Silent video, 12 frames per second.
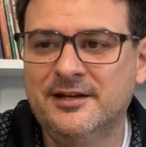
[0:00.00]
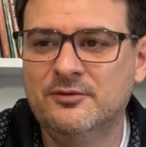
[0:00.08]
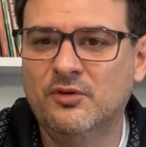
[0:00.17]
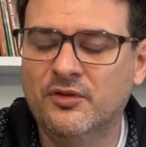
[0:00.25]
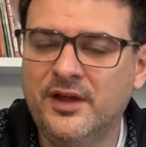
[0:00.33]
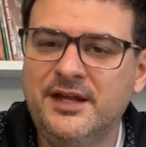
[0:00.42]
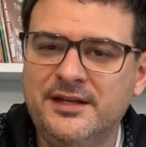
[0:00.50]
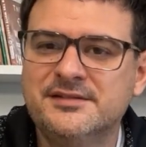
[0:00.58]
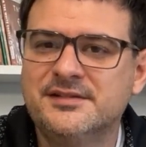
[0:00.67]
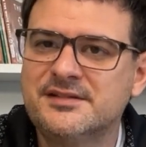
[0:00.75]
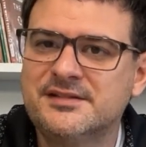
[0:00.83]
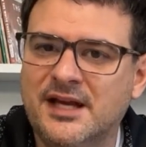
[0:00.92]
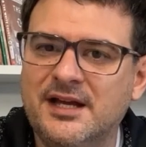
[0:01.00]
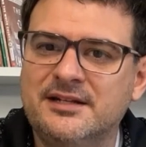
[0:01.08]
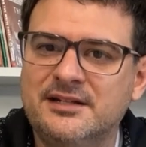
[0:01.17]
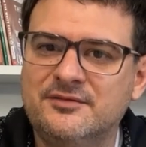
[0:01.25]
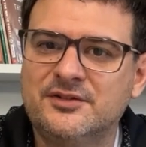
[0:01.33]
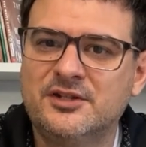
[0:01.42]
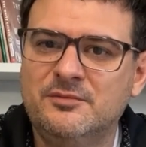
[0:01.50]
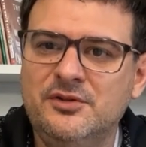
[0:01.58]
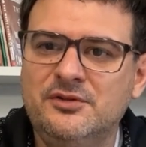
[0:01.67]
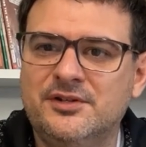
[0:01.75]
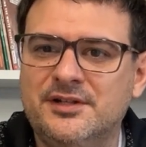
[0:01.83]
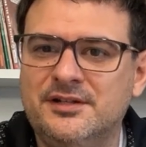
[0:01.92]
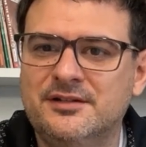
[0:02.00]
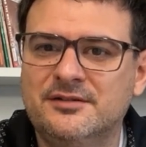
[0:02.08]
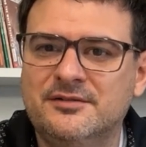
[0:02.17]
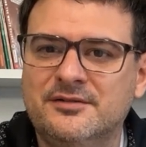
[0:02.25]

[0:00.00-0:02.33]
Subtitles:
Well, they is the scientific community.